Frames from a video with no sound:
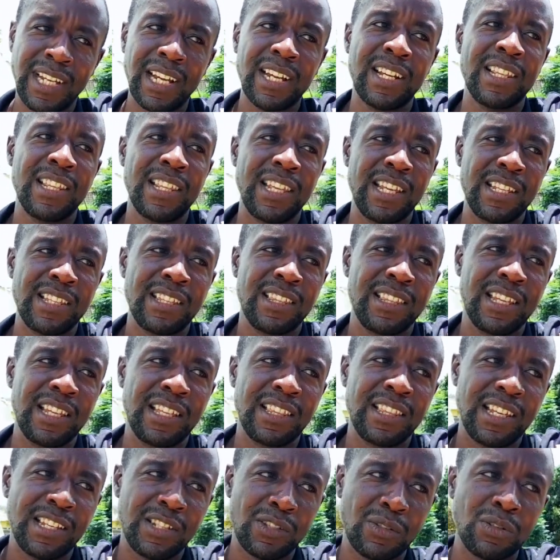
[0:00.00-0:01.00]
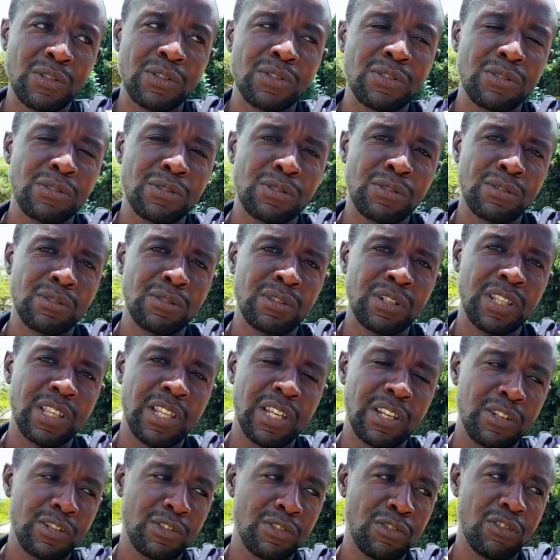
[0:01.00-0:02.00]
yeah, what's the... there's also
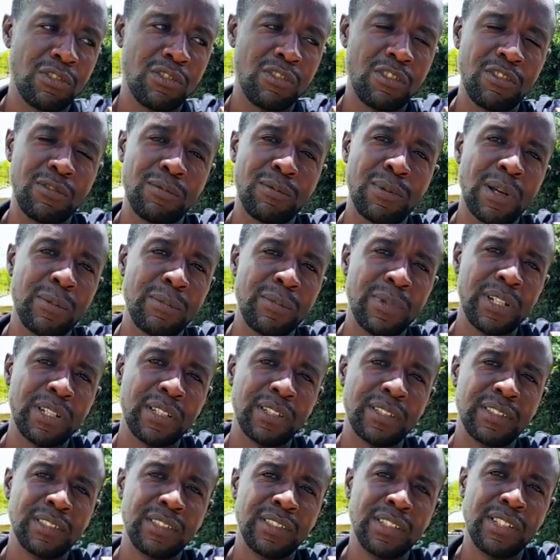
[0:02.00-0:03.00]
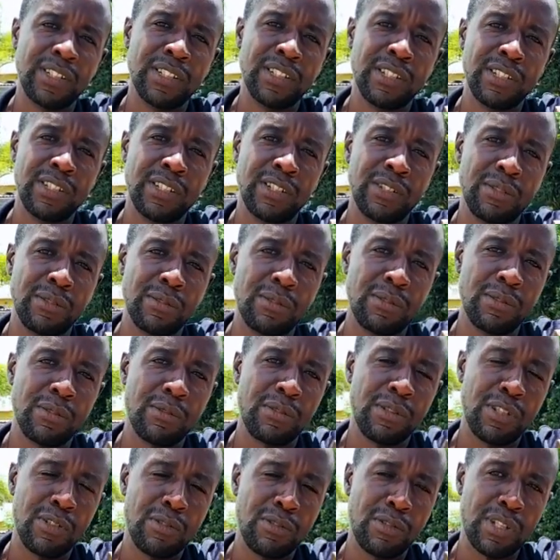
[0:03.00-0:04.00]
the issue of plumbing
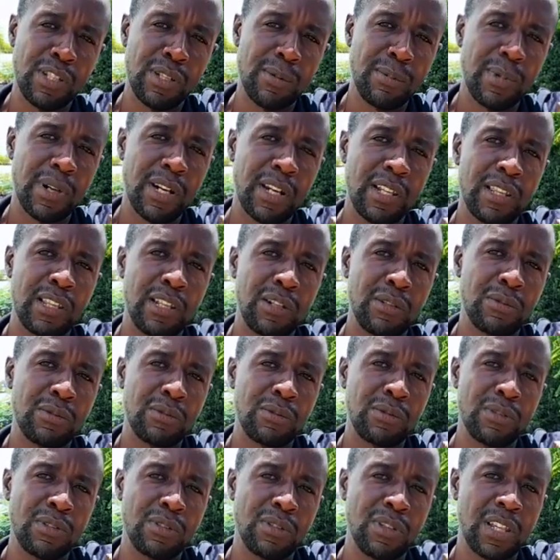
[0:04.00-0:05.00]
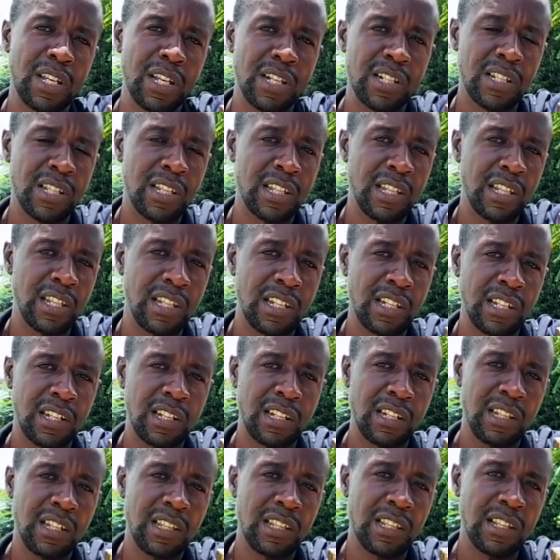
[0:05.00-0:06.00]
to, to separate the two so that the,
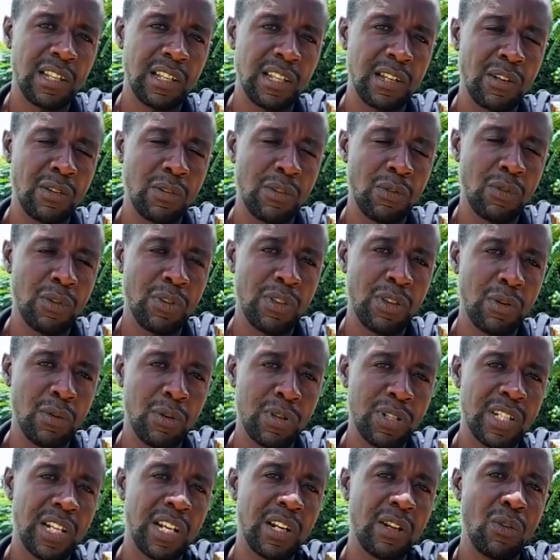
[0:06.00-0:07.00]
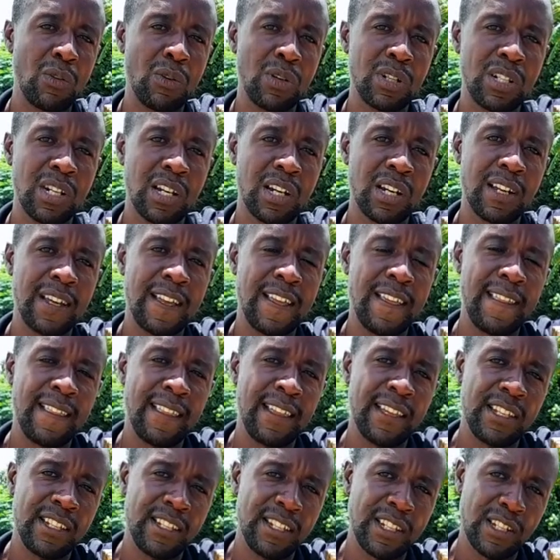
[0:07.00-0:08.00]
the, the watering water
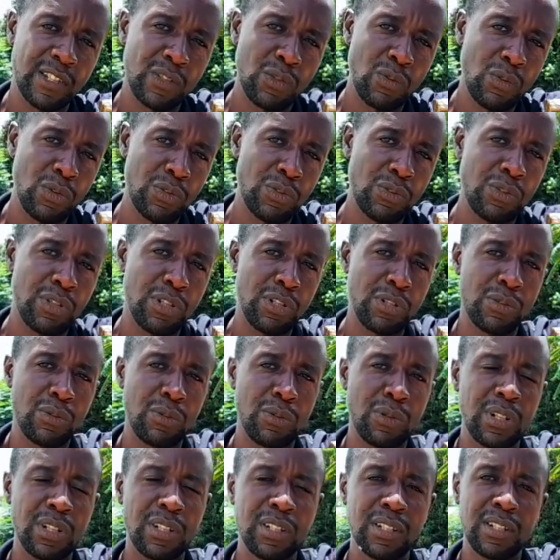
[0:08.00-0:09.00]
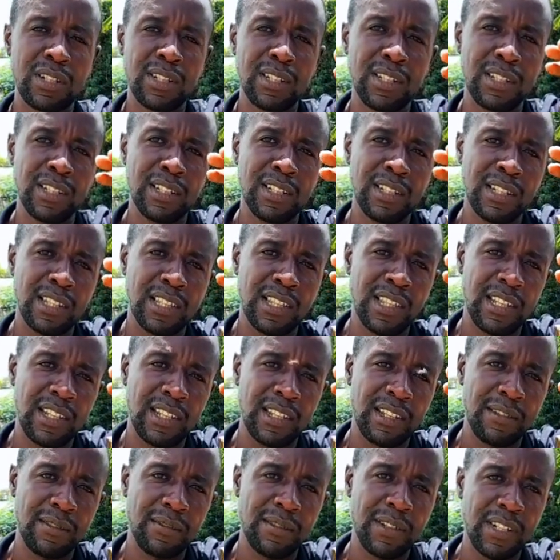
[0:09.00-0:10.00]
just goes on its own.
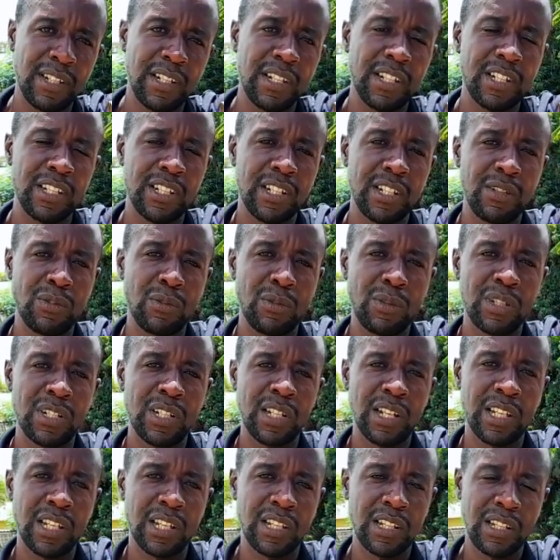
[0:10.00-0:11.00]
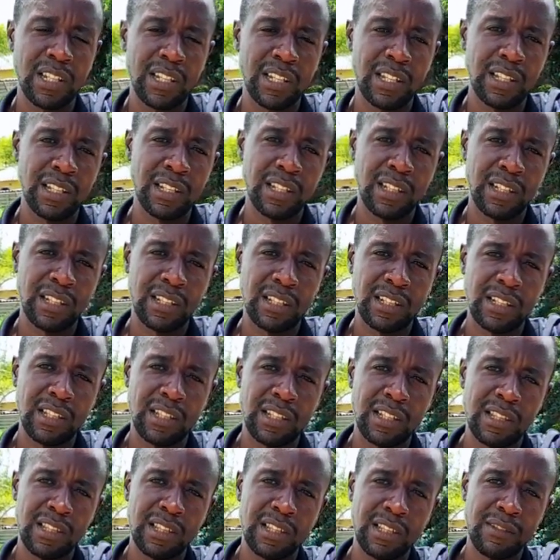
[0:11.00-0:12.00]
The feed machine water and the,
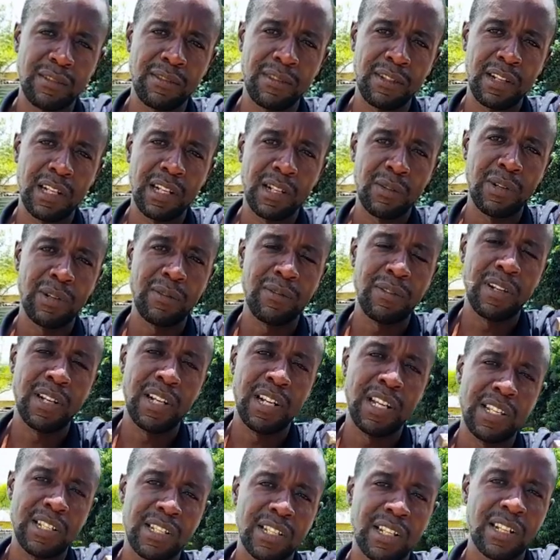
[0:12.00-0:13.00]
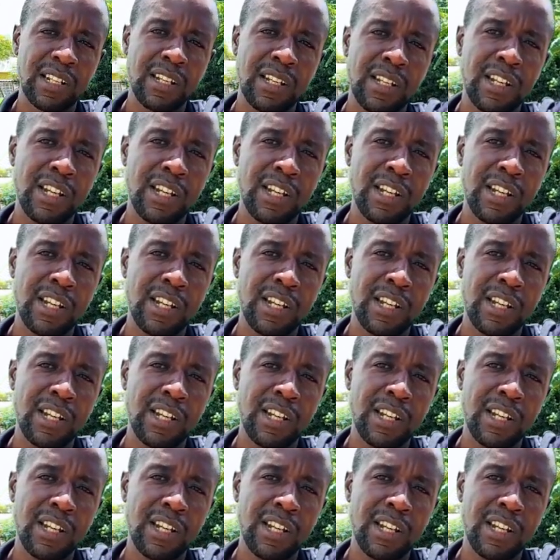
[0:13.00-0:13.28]
the liquid fertilizer